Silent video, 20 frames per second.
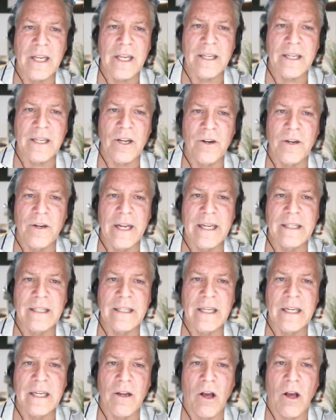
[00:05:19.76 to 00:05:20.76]
to the
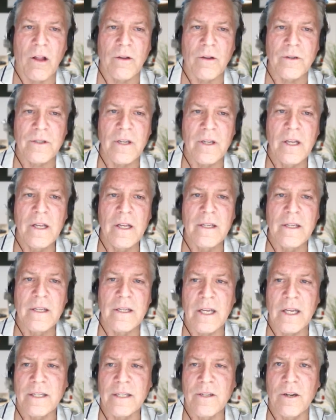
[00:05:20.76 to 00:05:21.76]
$618.
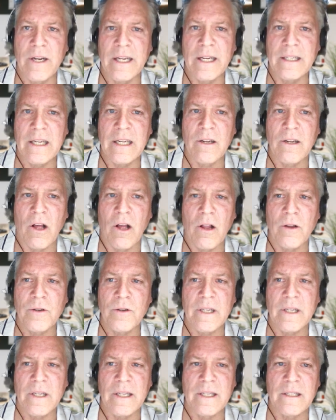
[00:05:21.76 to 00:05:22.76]
The
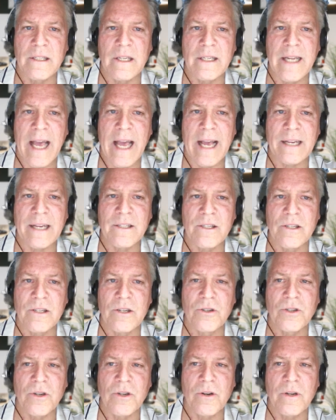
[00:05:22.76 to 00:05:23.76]
$618 is the
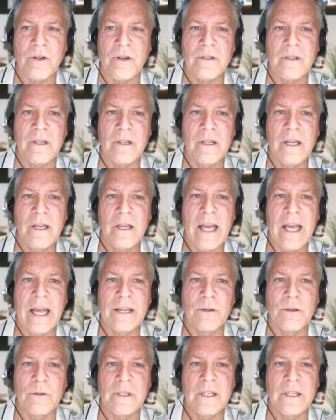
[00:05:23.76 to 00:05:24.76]
taxes, insurance,
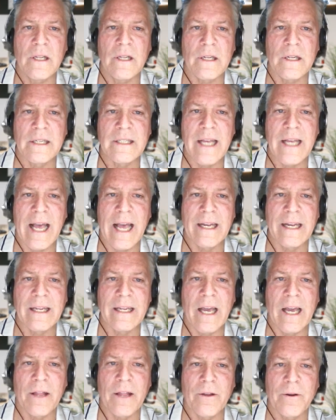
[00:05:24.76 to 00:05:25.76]
and the
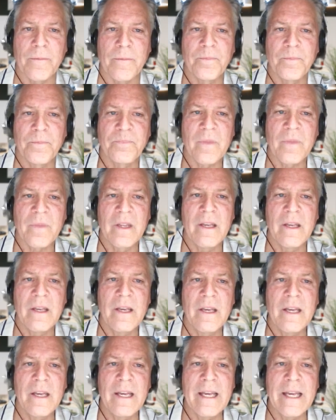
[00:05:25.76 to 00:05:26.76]
utilities add together.
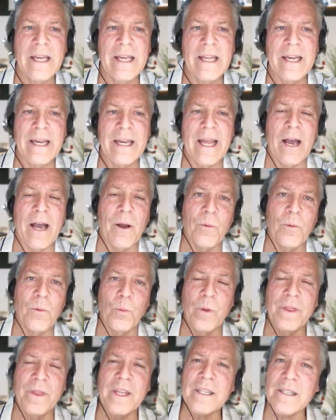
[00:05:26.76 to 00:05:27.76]

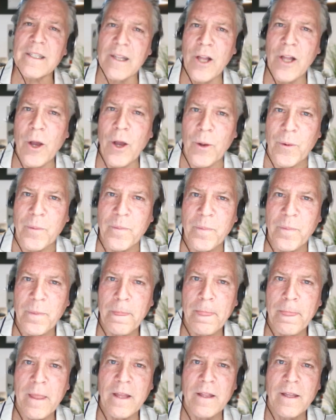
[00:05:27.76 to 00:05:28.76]
Now, with this
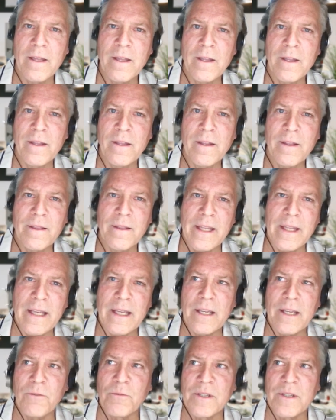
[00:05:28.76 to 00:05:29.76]
loan,
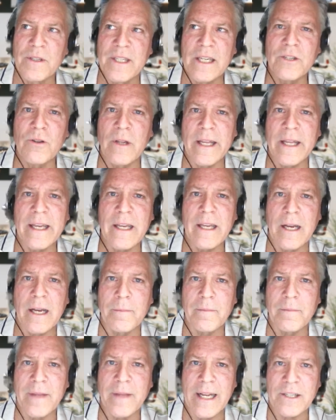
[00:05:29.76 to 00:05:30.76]
the
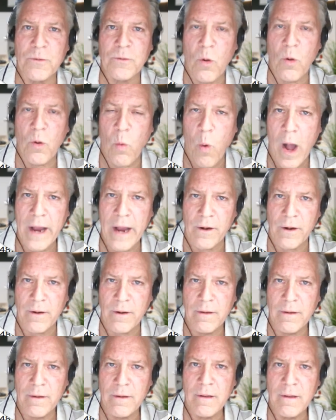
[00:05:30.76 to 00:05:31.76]
residual income that's
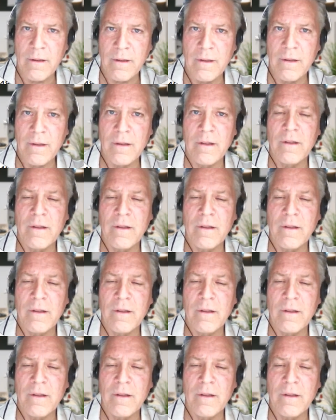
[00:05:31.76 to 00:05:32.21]
required